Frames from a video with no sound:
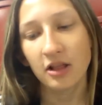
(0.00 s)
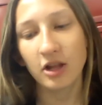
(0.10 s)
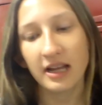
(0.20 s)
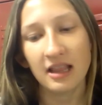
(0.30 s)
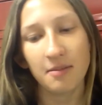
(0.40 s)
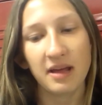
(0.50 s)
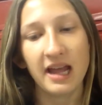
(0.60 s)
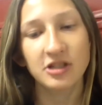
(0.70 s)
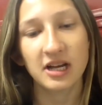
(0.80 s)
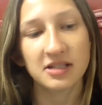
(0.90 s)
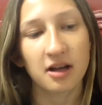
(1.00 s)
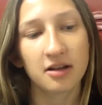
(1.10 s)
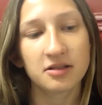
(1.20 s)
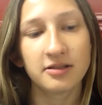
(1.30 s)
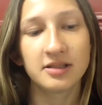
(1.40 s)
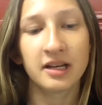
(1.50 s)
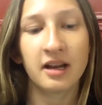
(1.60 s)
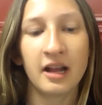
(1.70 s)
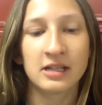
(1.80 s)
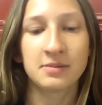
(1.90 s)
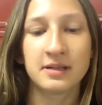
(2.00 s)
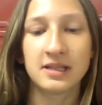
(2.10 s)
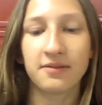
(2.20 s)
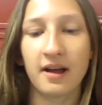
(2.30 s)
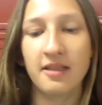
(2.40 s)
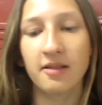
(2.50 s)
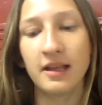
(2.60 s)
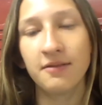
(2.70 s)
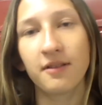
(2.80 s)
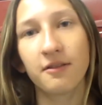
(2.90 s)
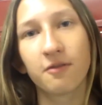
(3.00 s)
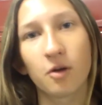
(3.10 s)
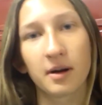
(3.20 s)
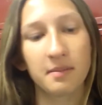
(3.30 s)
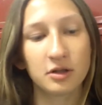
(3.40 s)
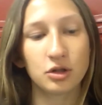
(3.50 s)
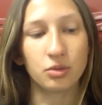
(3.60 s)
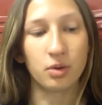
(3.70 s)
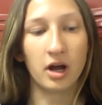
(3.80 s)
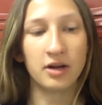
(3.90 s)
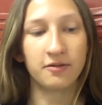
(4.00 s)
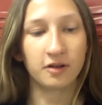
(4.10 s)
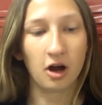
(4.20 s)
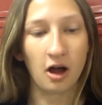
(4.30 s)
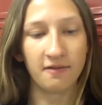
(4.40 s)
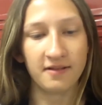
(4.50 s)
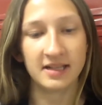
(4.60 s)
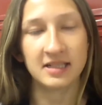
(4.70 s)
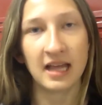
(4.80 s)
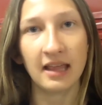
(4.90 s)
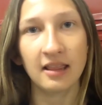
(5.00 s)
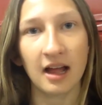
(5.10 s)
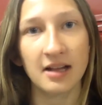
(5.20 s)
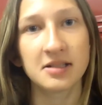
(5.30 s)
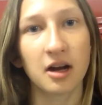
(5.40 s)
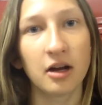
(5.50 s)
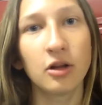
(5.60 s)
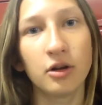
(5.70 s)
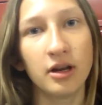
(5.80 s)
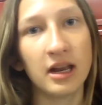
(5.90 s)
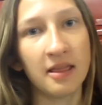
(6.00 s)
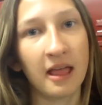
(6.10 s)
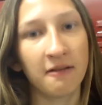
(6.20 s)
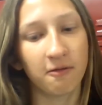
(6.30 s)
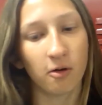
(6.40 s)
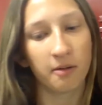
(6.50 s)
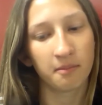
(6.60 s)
Look in the PHS All Students and Announcements to find the link for the form to run for office. Deadlines are included in that form.